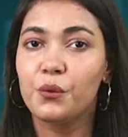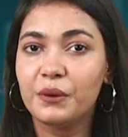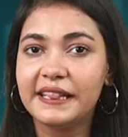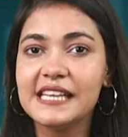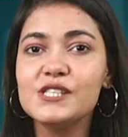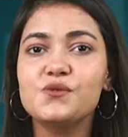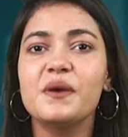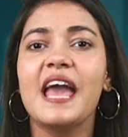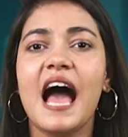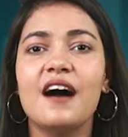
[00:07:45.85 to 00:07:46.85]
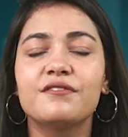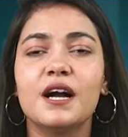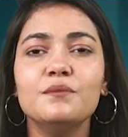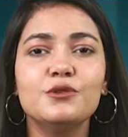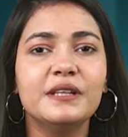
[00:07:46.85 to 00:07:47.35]
With this, we have
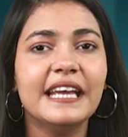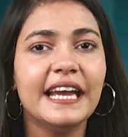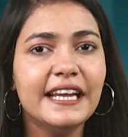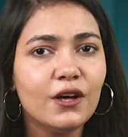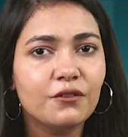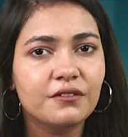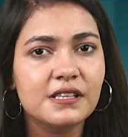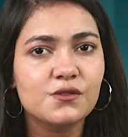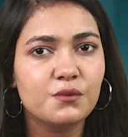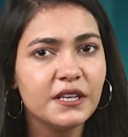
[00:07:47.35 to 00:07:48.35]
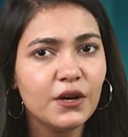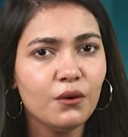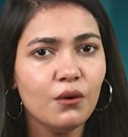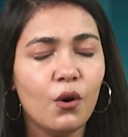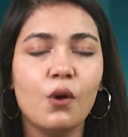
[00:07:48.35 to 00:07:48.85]
come to the end of this
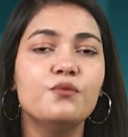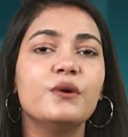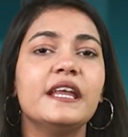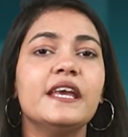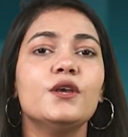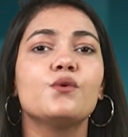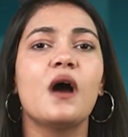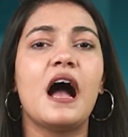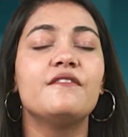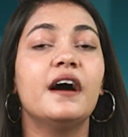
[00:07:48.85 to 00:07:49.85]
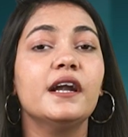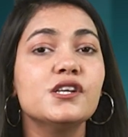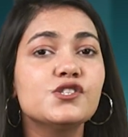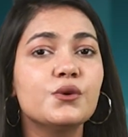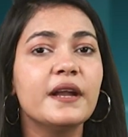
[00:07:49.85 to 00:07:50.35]
video. Hopefully, you have
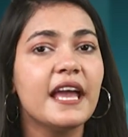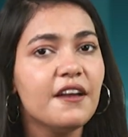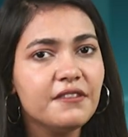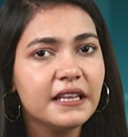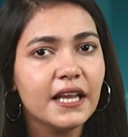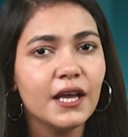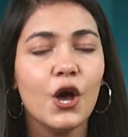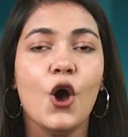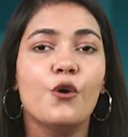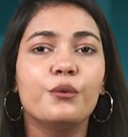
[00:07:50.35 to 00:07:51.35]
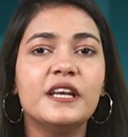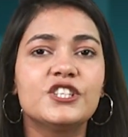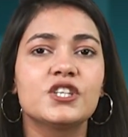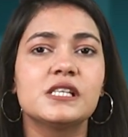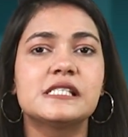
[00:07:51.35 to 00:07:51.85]
understood everything we
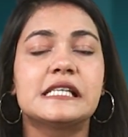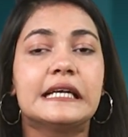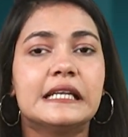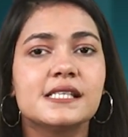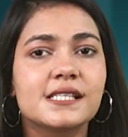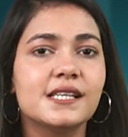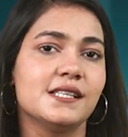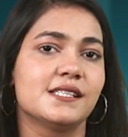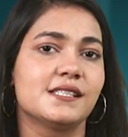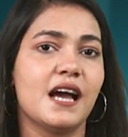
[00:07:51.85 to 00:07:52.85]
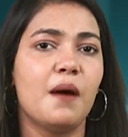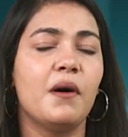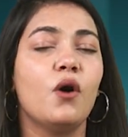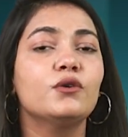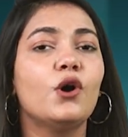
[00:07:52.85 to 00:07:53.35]
just discussed
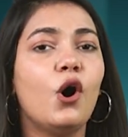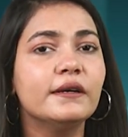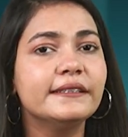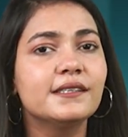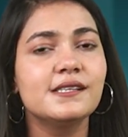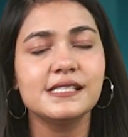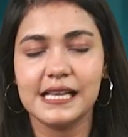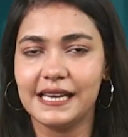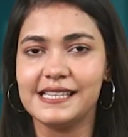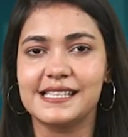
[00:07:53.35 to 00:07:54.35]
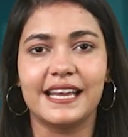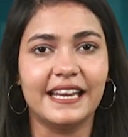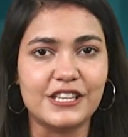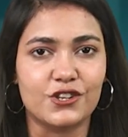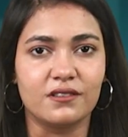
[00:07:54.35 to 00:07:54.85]
about auditor's
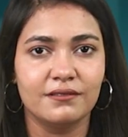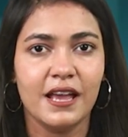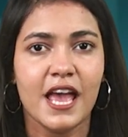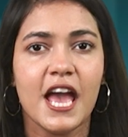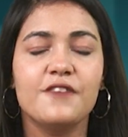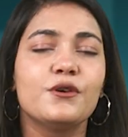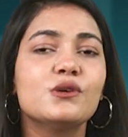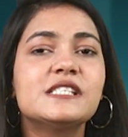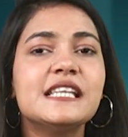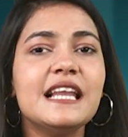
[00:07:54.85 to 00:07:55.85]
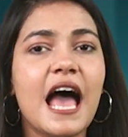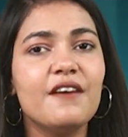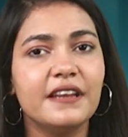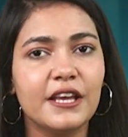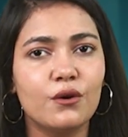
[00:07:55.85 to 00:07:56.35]
resignation. If you still
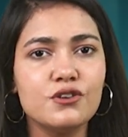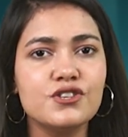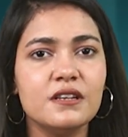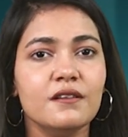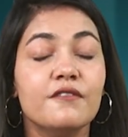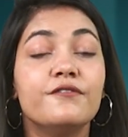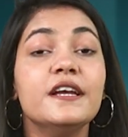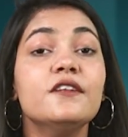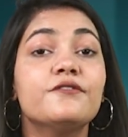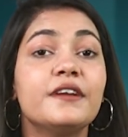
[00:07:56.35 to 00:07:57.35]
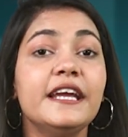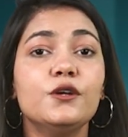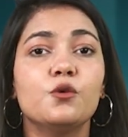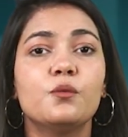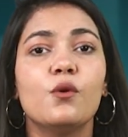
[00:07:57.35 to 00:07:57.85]
have any question, feel free
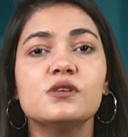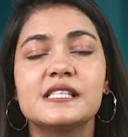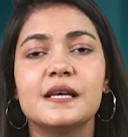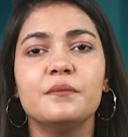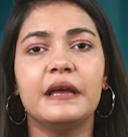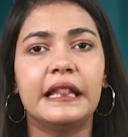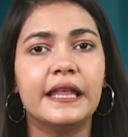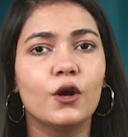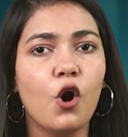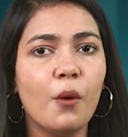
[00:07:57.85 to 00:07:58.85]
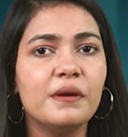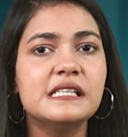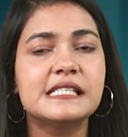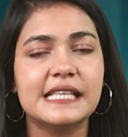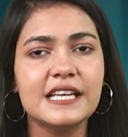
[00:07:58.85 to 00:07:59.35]
to post them in the
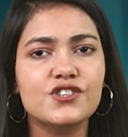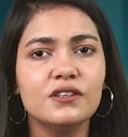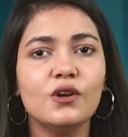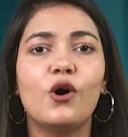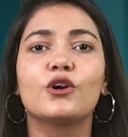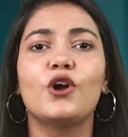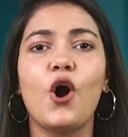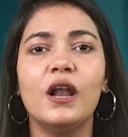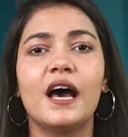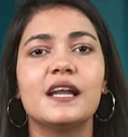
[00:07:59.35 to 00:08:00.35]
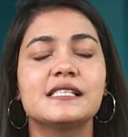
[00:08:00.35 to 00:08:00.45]
comments section or call our